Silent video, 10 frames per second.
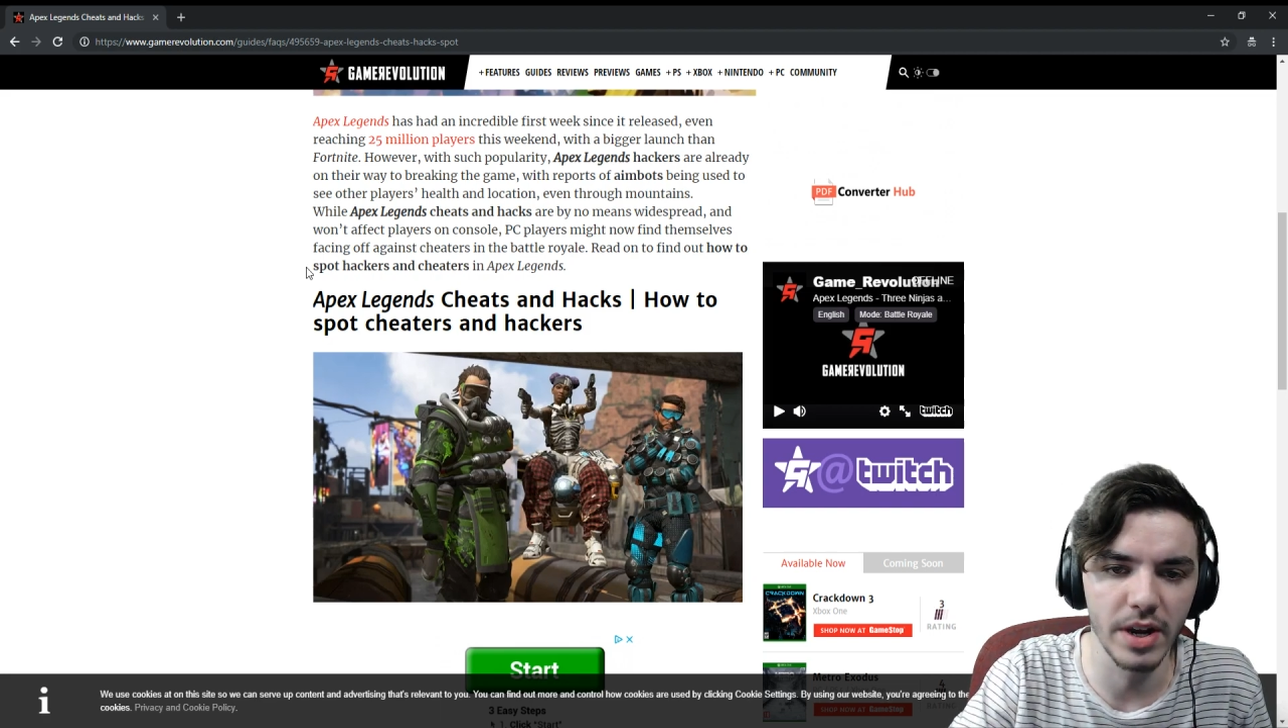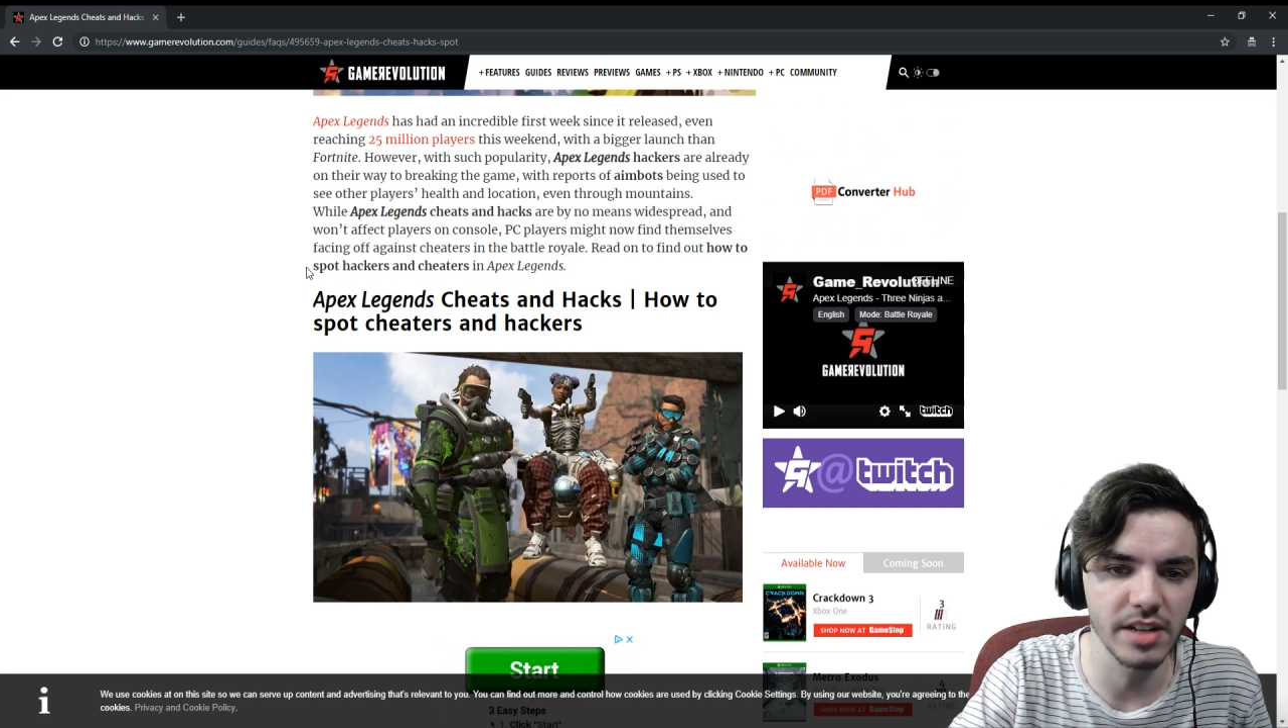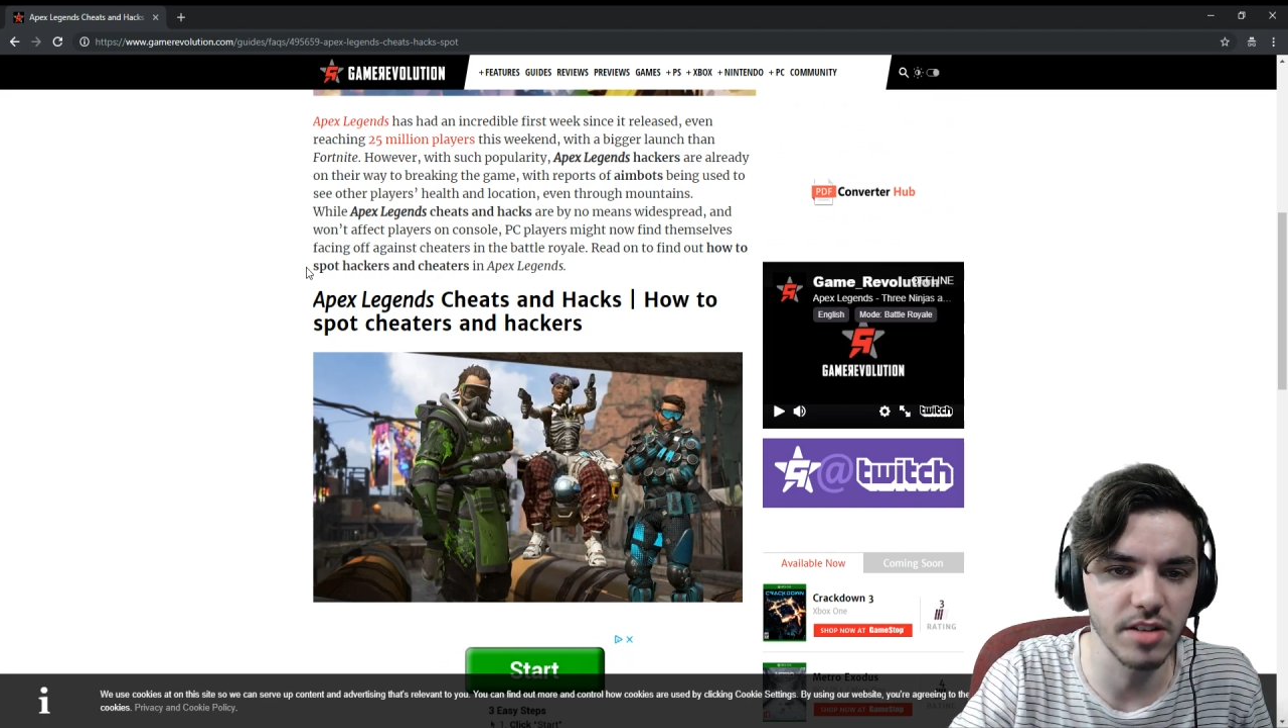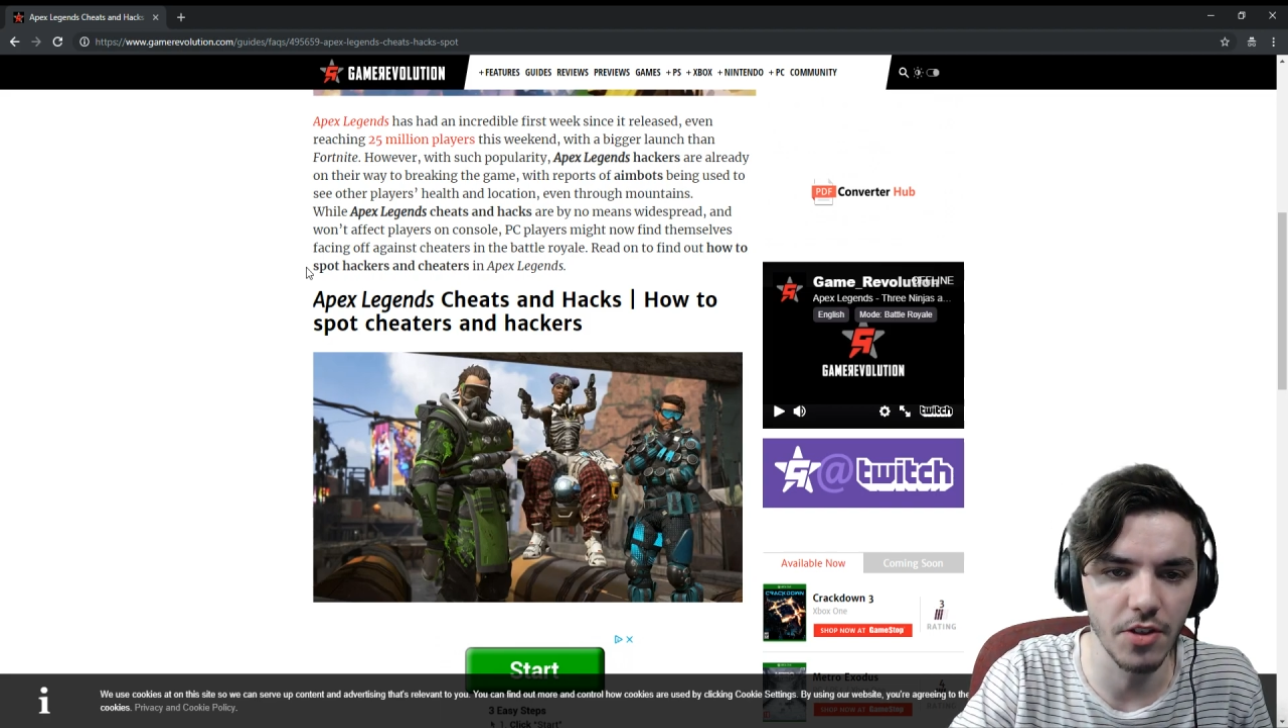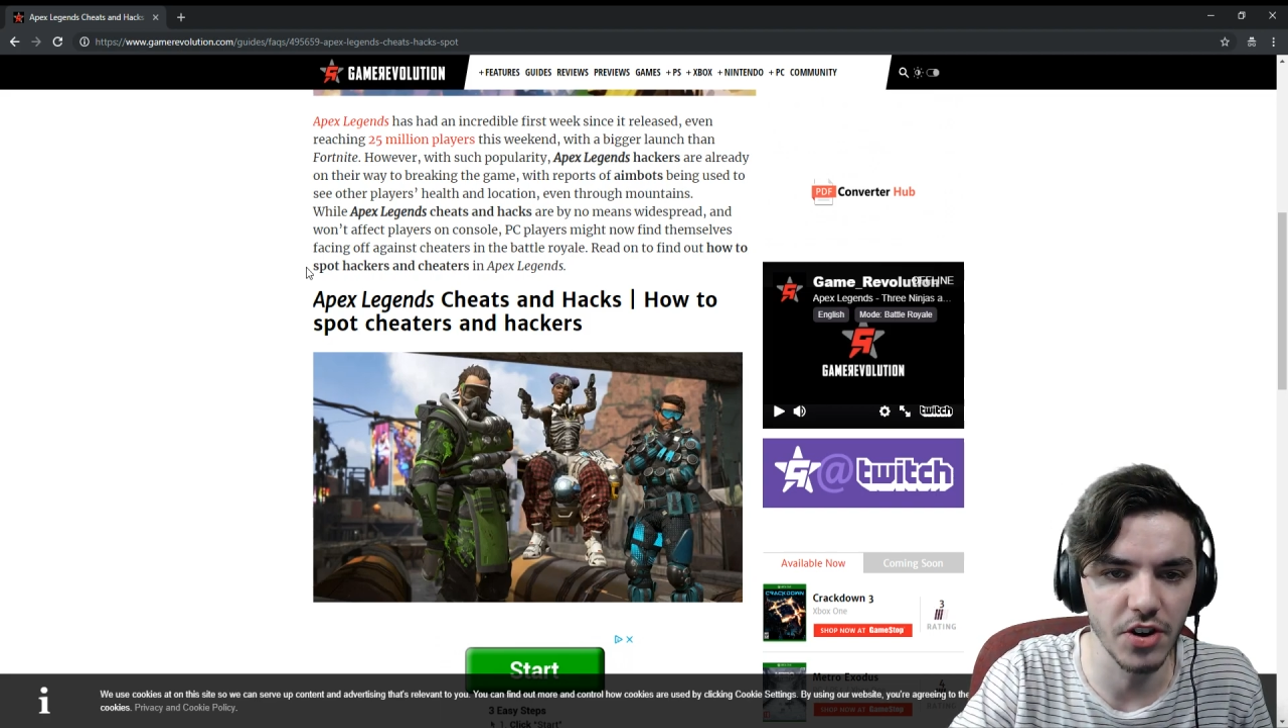it
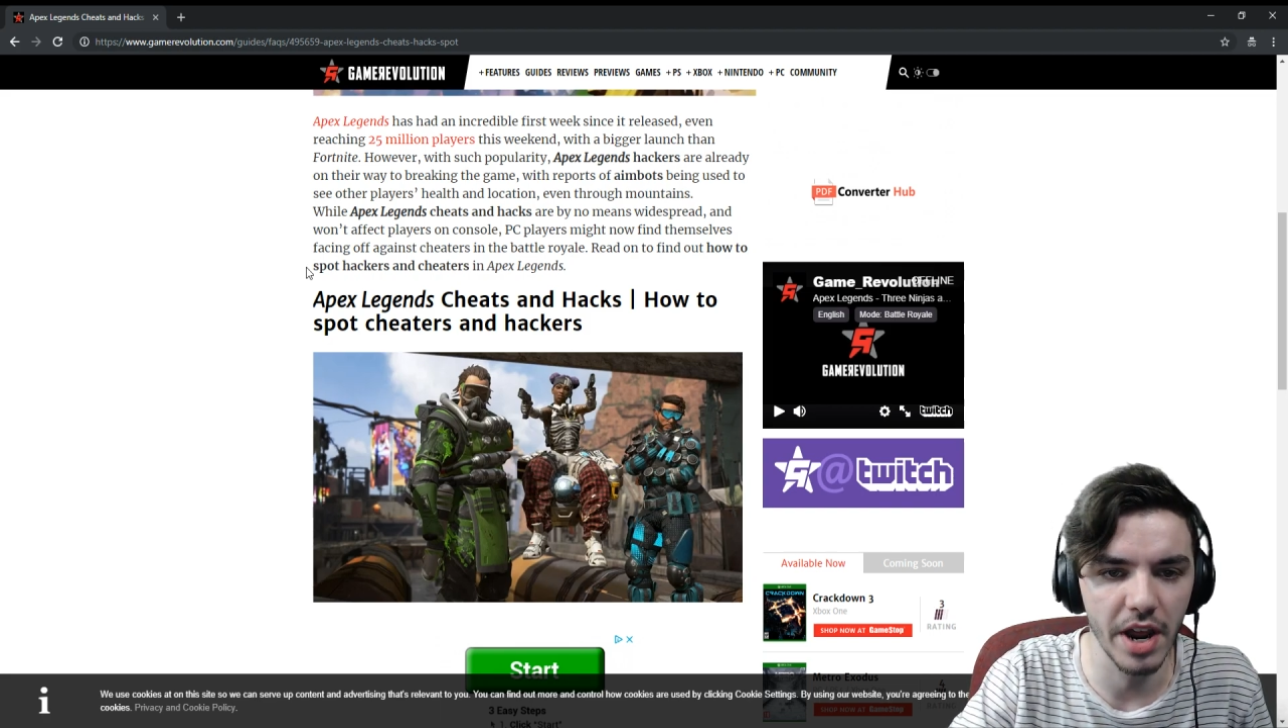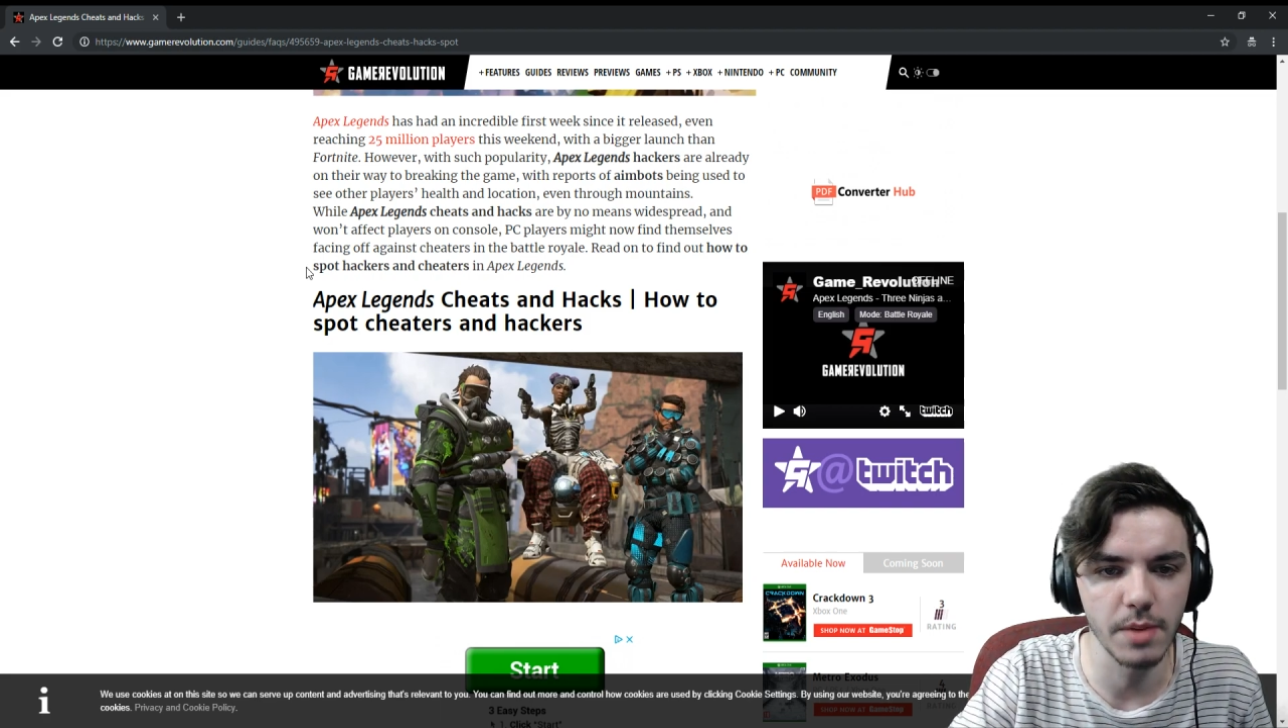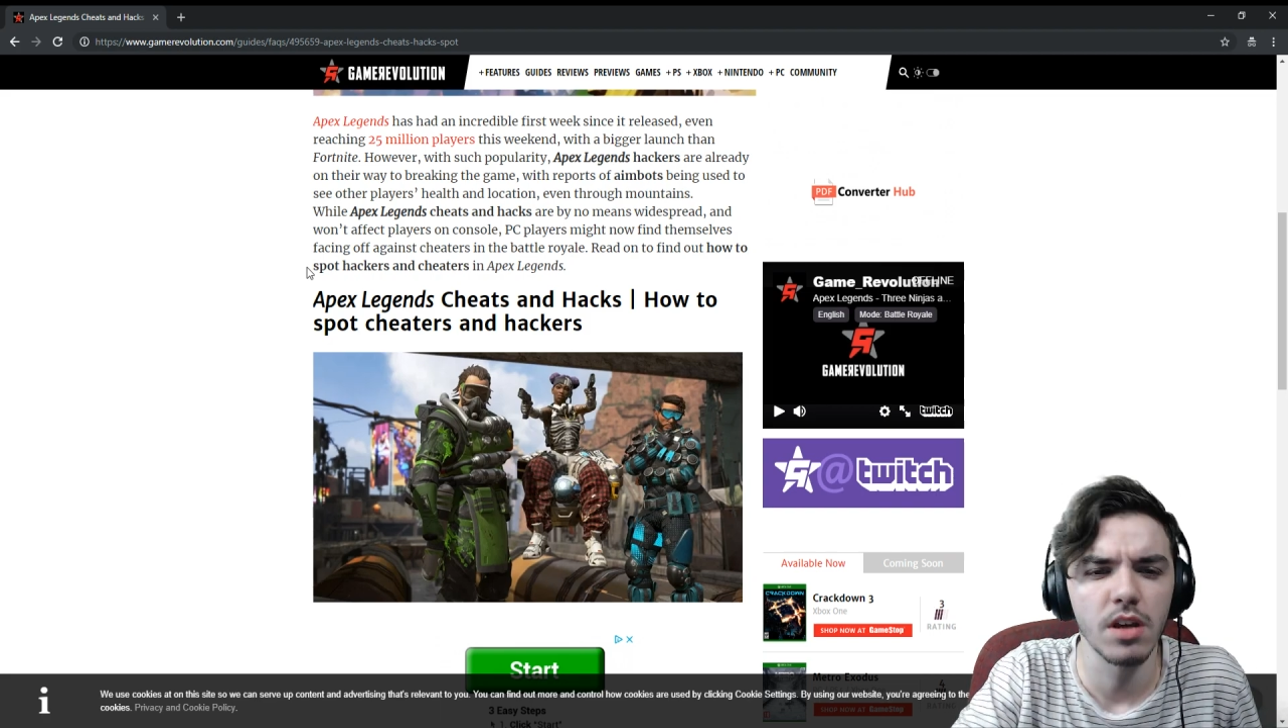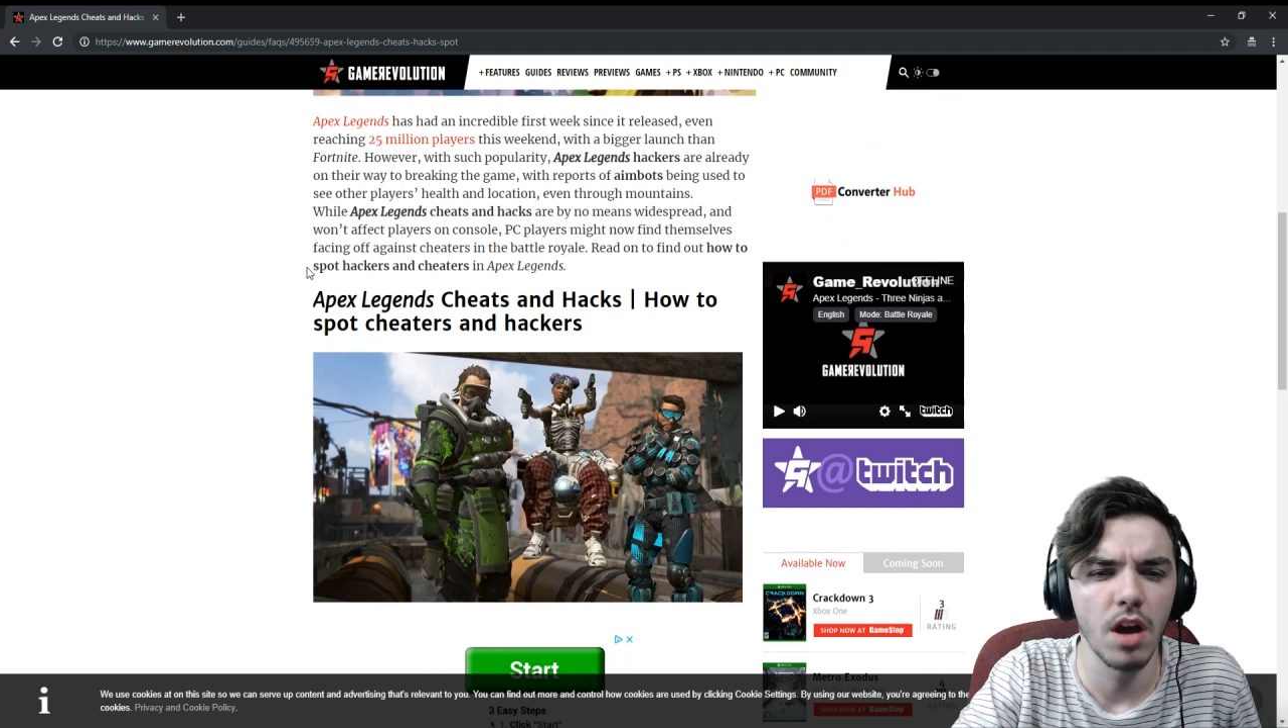to other games.